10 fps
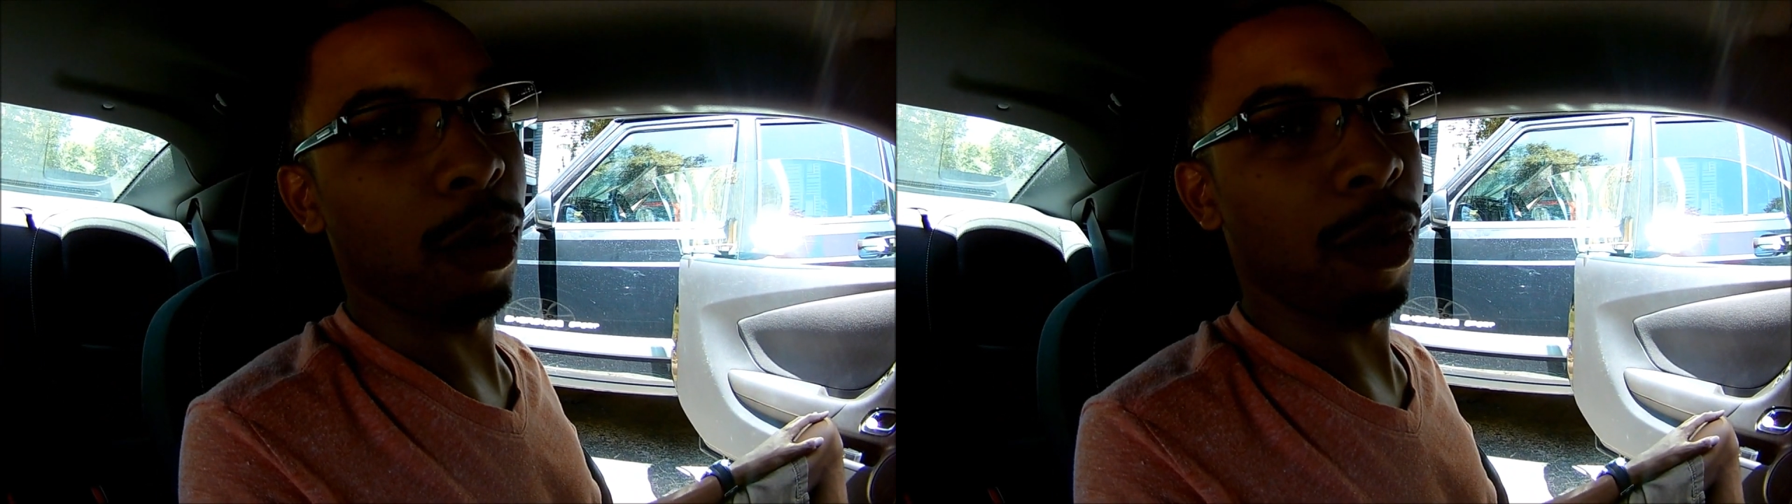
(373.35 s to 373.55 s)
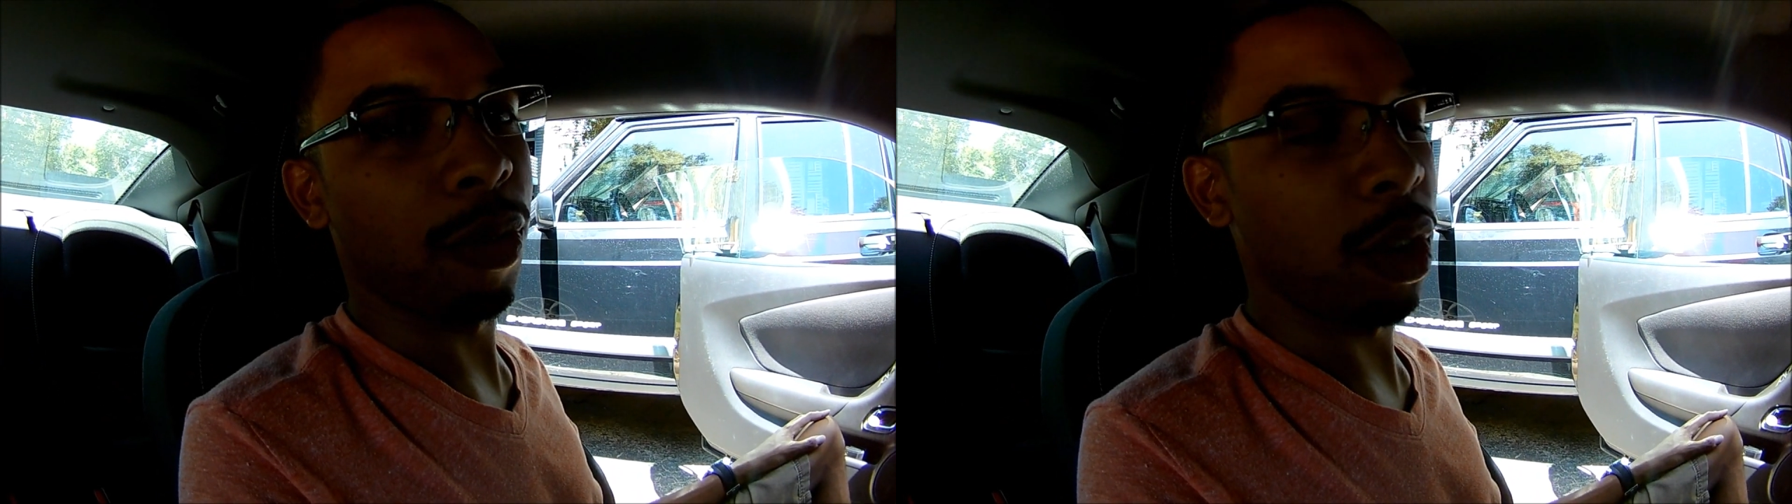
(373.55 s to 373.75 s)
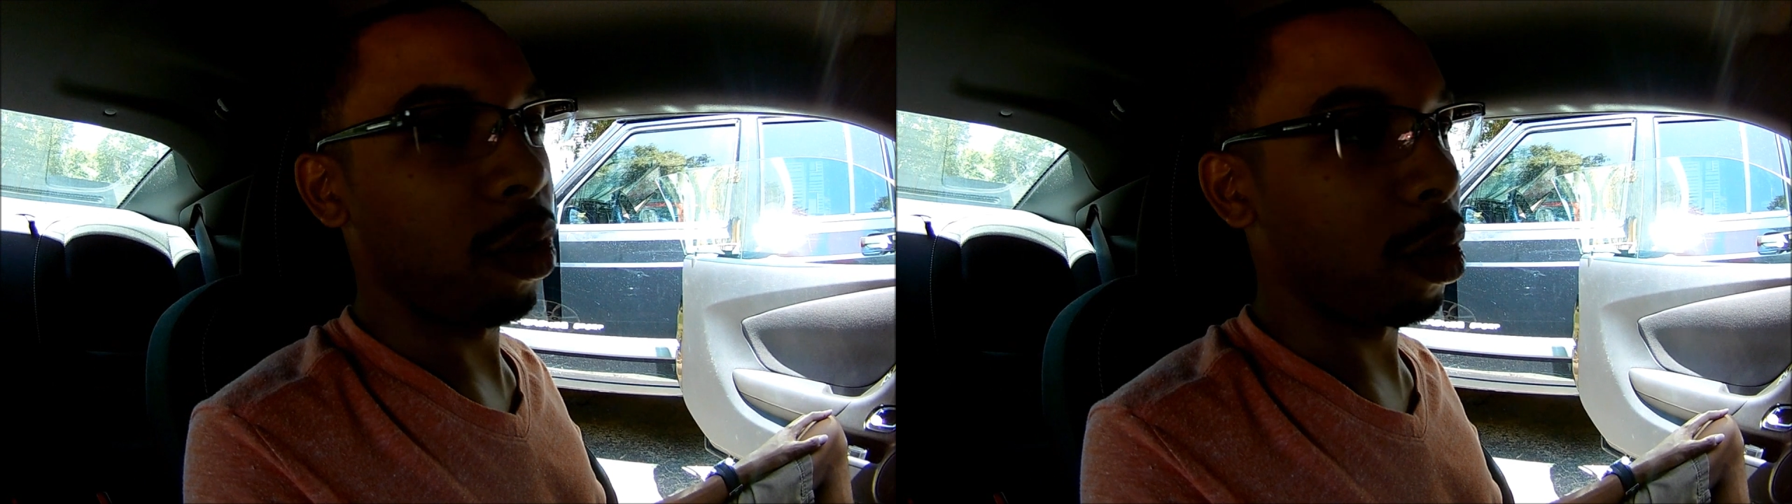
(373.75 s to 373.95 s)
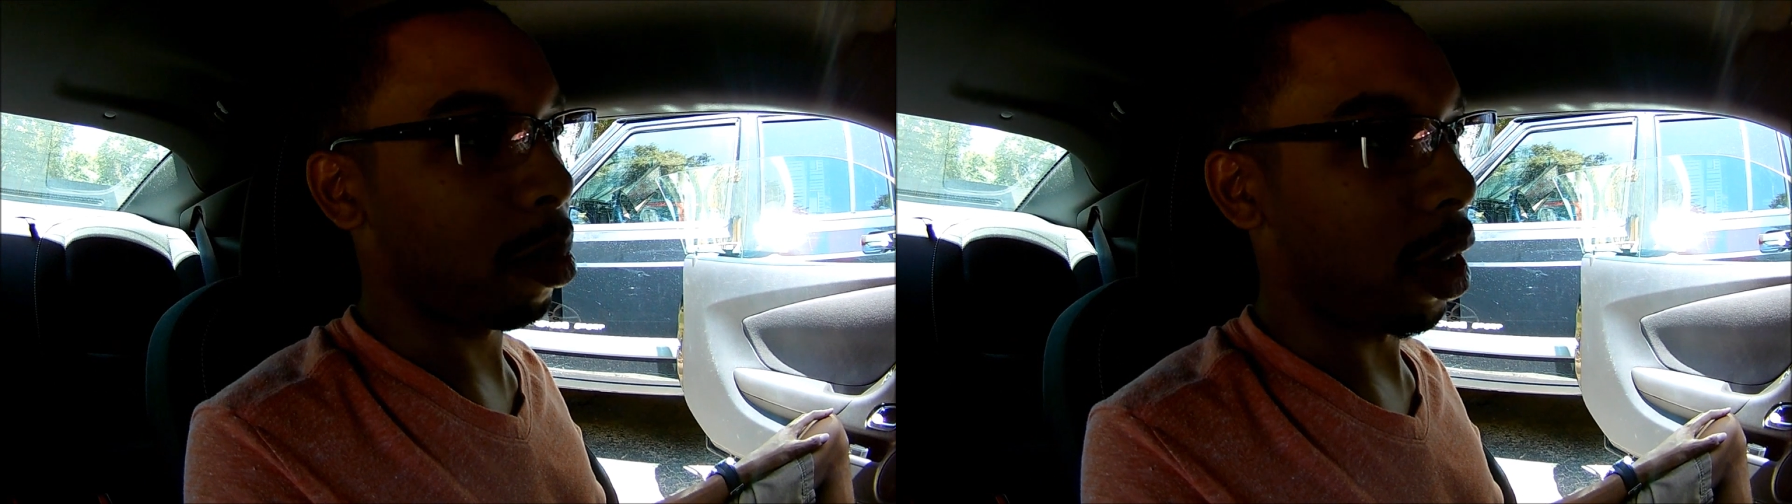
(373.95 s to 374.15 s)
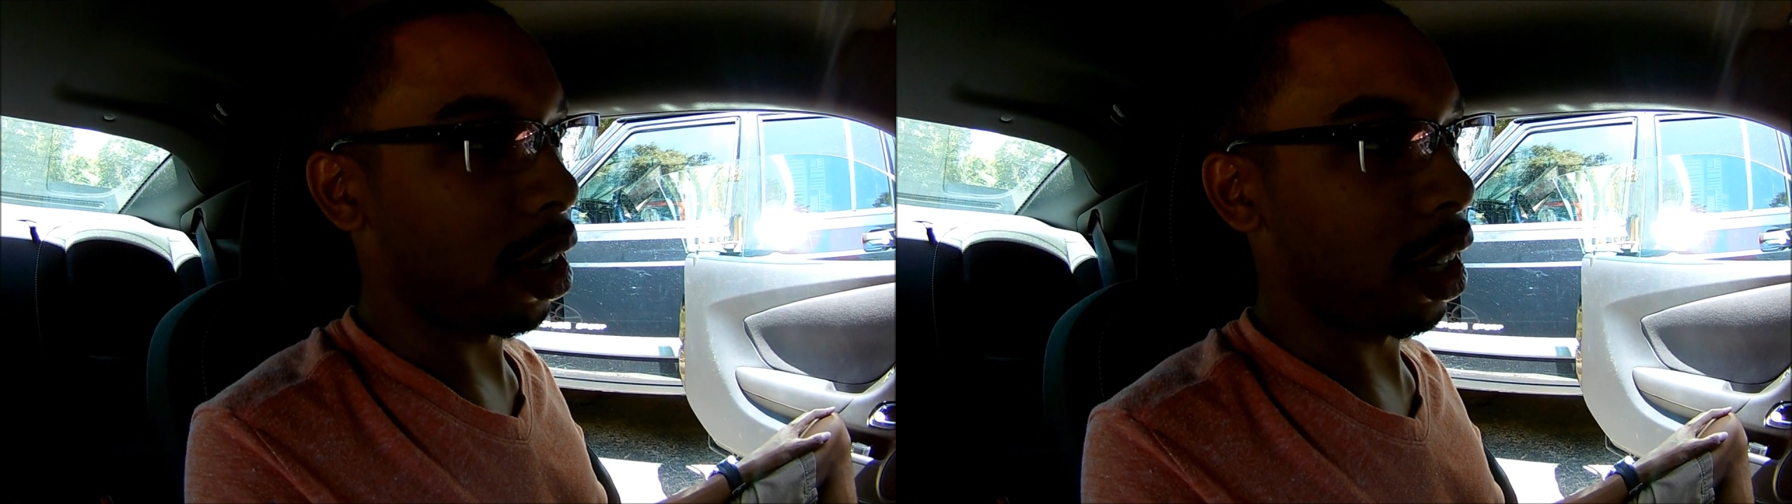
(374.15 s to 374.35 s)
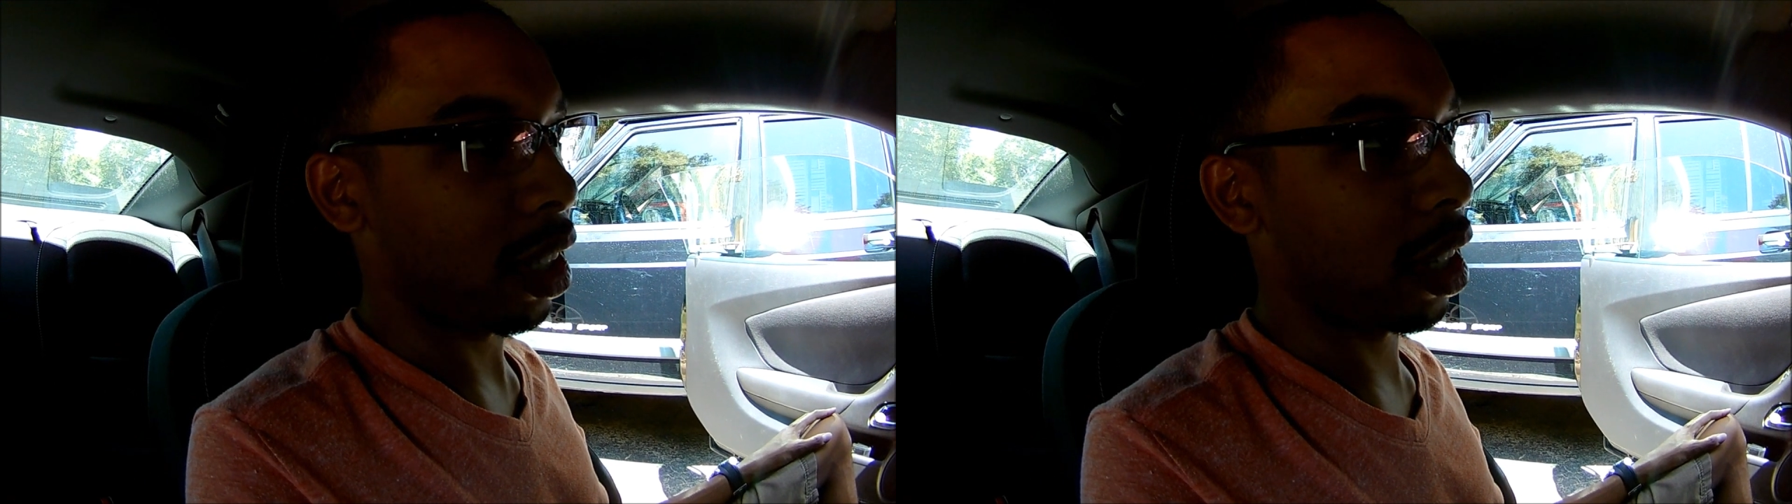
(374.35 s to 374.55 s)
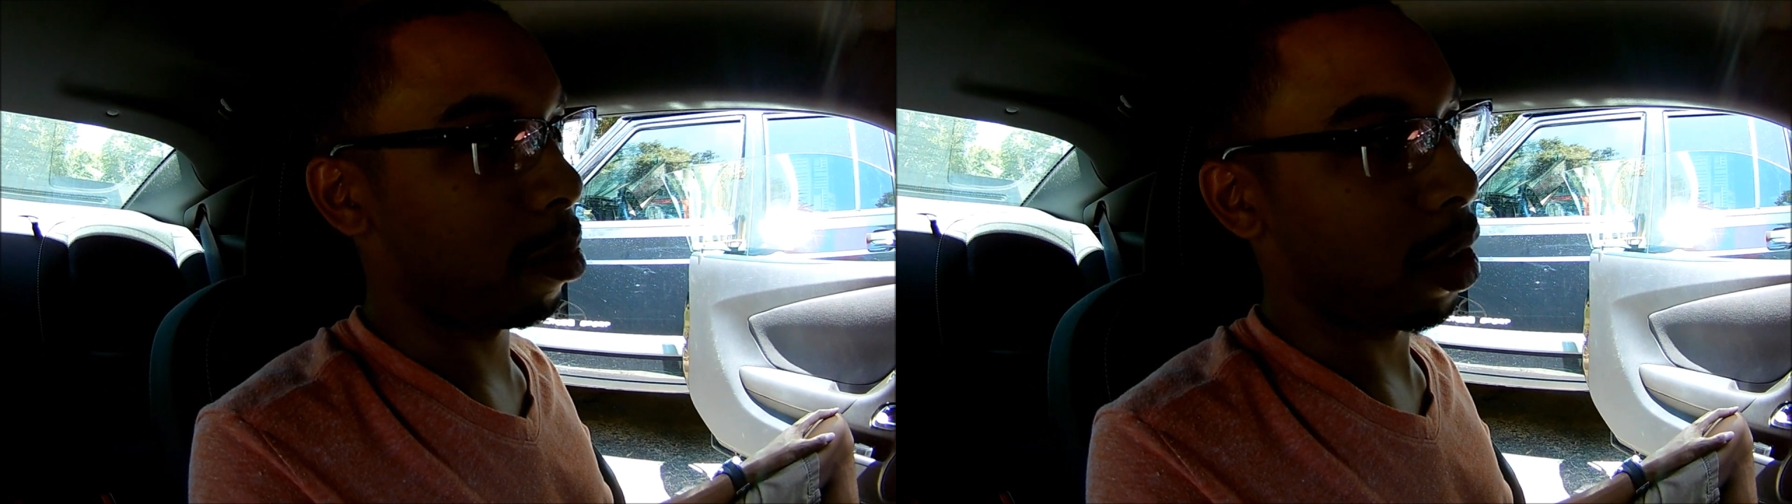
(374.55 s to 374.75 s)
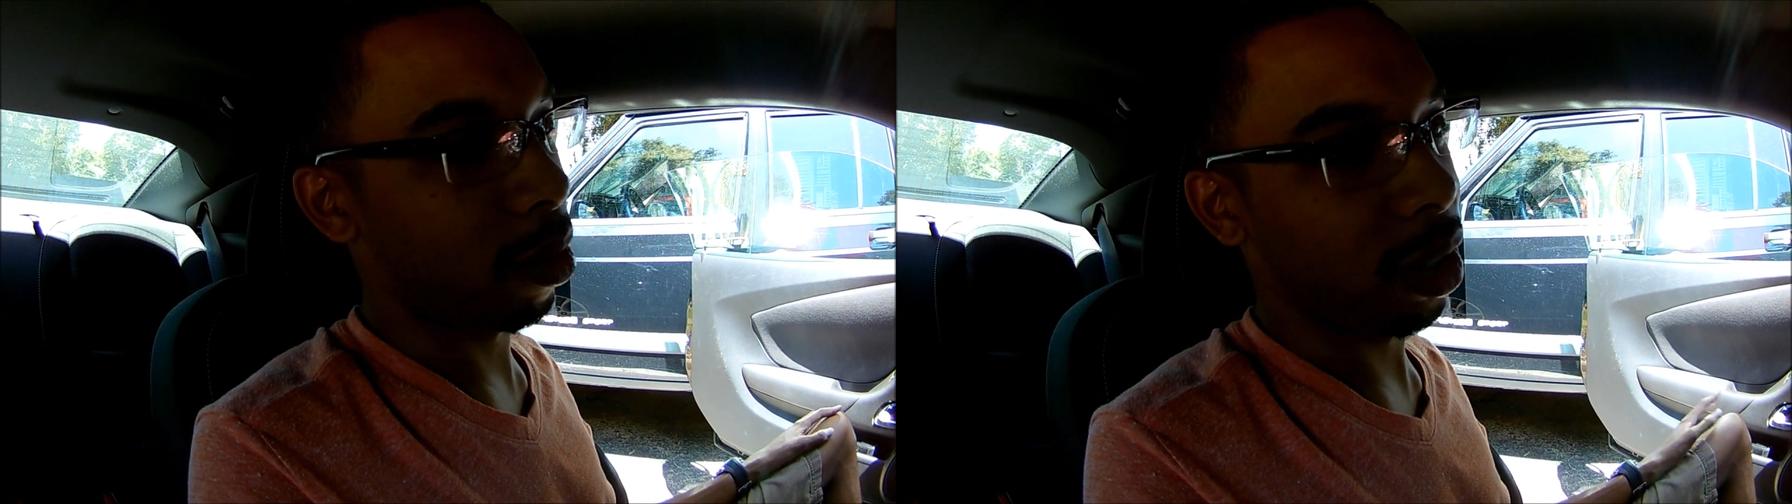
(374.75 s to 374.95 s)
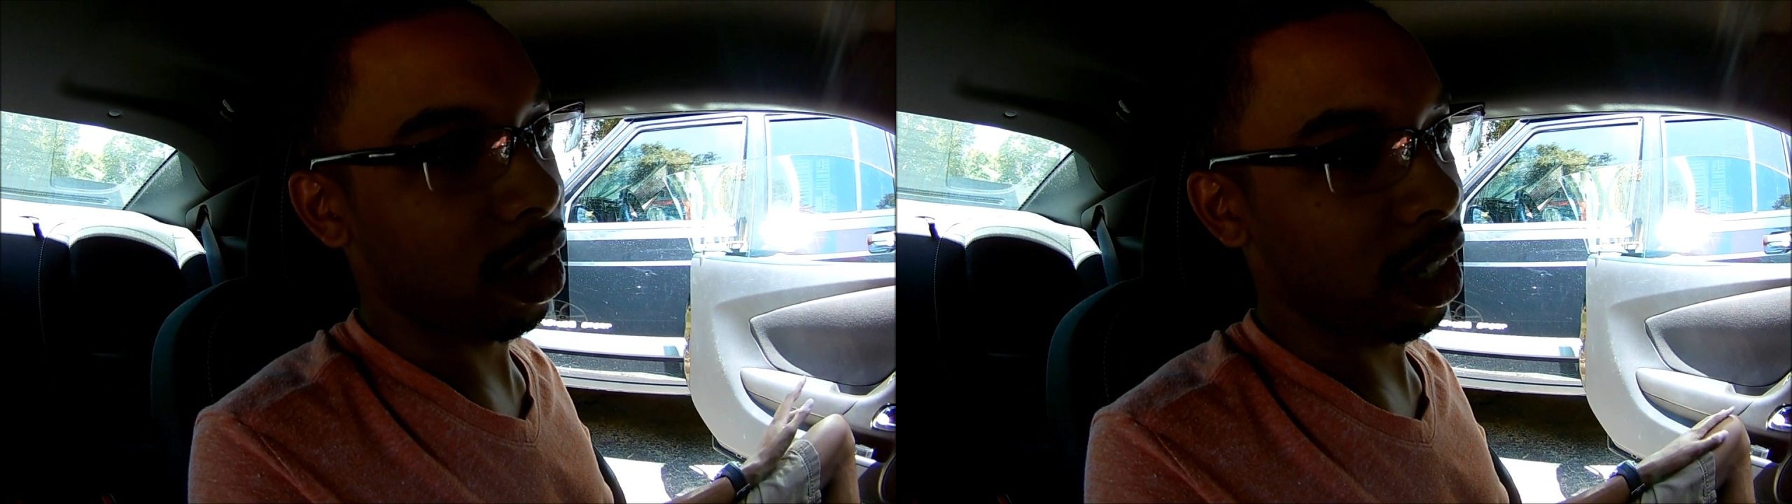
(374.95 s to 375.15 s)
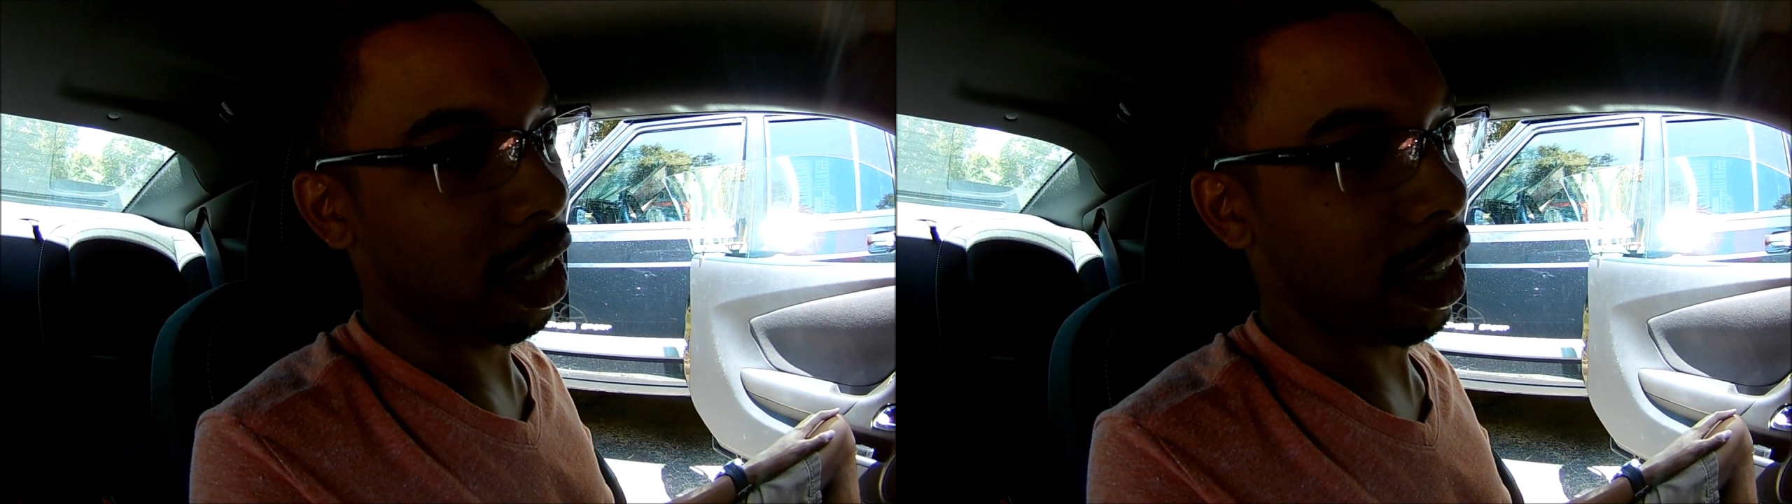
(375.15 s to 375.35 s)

review the product. I'm not really good